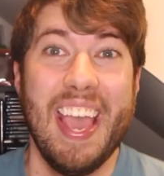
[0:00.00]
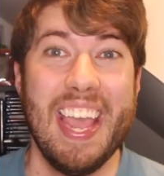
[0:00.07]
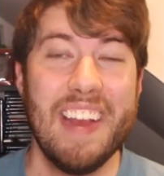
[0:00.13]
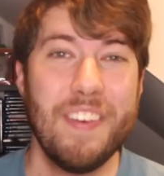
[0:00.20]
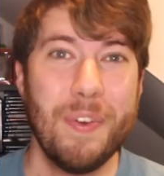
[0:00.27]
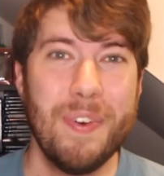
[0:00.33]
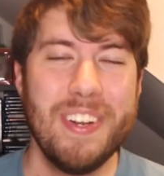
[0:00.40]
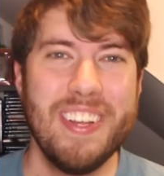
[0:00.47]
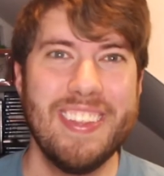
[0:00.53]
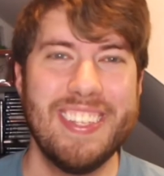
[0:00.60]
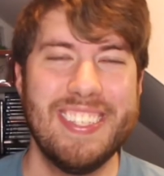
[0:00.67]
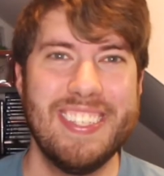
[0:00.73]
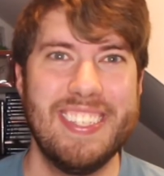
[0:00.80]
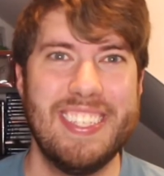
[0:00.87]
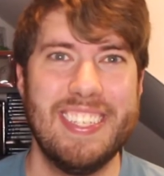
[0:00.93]
Hey everyone, and
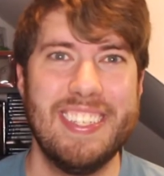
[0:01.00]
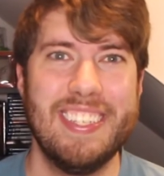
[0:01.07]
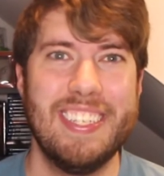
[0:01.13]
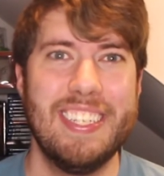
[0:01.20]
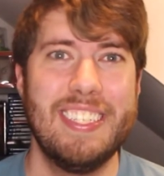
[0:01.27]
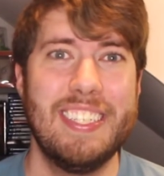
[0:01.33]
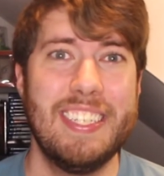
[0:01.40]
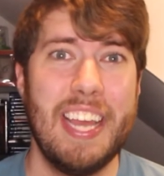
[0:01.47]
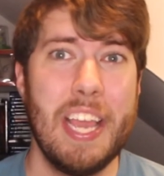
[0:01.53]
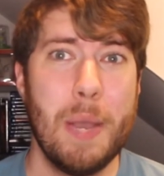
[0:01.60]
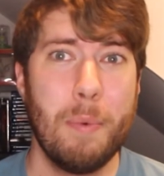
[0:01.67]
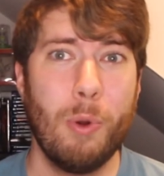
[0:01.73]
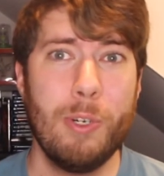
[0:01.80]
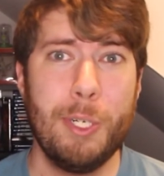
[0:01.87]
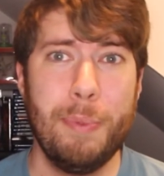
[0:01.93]
this is Dylan, and today
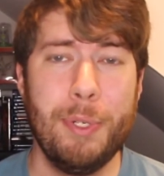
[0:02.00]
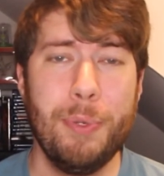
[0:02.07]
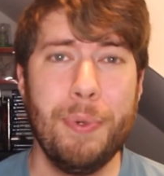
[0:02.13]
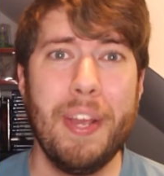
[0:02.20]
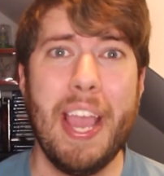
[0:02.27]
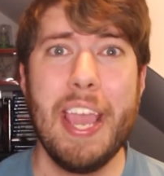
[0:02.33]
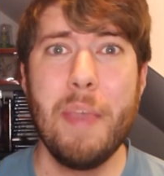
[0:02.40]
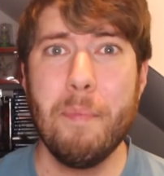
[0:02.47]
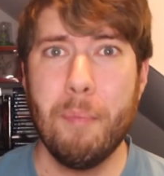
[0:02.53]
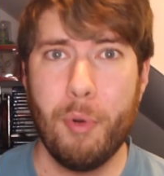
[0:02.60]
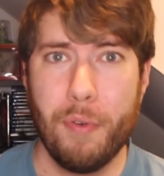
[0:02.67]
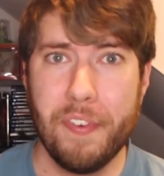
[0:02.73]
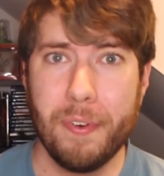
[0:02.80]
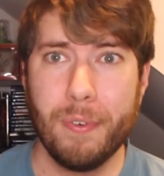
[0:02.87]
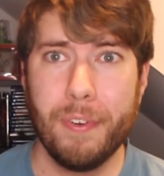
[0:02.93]
I'm going to be doing a
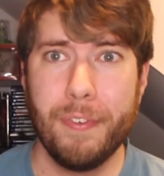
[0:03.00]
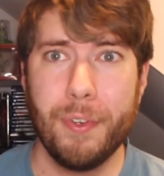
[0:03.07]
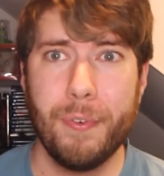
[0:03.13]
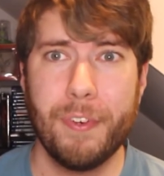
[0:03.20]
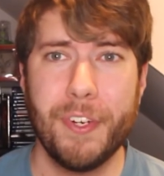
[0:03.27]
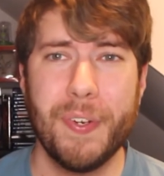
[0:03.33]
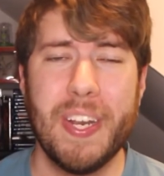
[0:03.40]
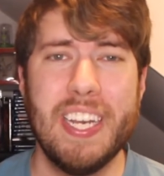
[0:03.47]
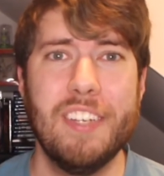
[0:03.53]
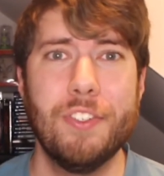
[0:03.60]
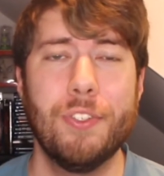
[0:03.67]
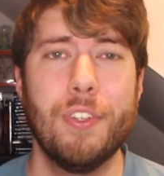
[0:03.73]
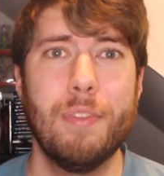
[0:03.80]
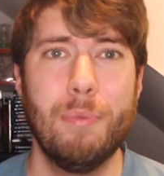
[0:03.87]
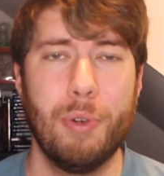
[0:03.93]
movie review for you guys.
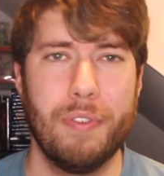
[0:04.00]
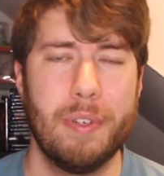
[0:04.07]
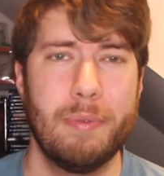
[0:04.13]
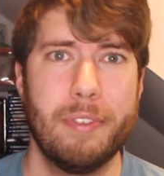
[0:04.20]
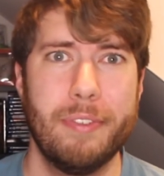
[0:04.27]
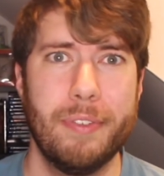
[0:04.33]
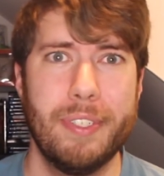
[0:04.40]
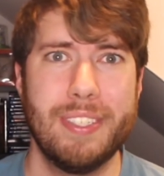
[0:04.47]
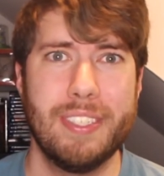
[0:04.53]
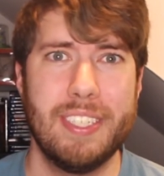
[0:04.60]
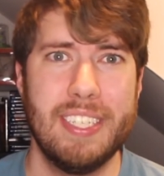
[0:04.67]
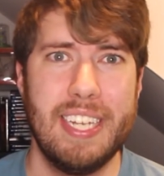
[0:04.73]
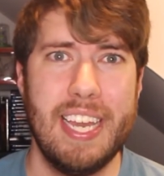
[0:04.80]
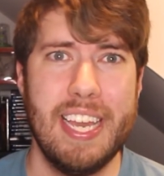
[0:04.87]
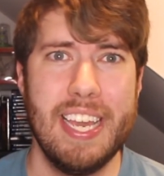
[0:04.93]
So the movie I'm reviewing
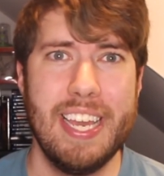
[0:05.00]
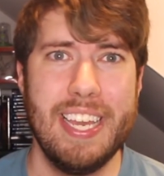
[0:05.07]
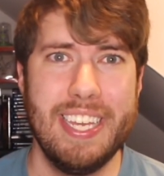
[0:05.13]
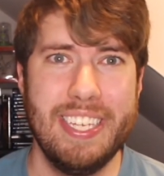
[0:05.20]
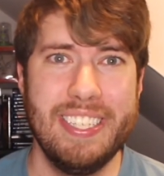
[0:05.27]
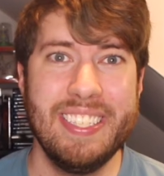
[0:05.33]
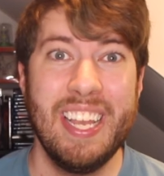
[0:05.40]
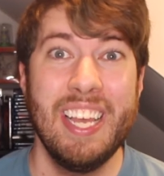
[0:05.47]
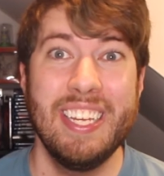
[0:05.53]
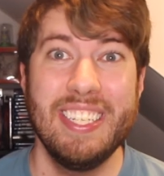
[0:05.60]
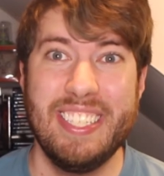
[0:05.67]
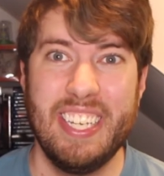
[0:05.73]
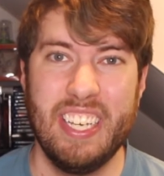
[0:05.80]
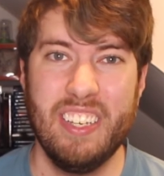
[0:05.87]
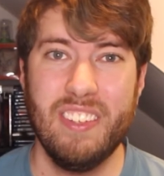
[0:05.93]
today is
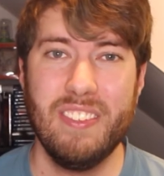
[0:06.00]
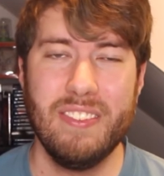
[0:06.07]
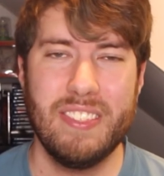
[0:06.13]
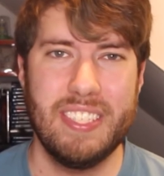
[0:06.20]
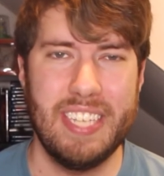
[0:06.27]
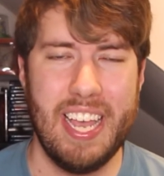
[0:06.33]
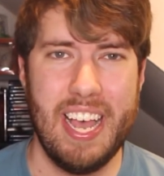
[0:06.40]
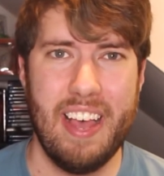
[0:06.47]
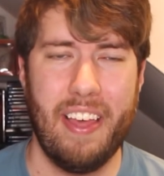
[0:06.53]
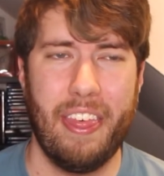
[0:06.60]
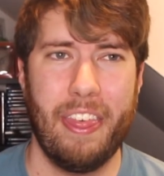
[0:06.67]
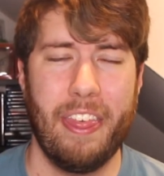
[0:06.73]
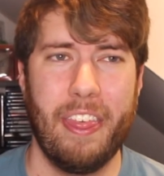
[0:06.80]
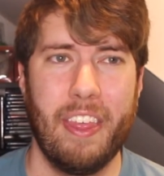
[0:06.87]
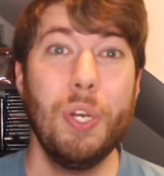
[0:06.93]
Till Death.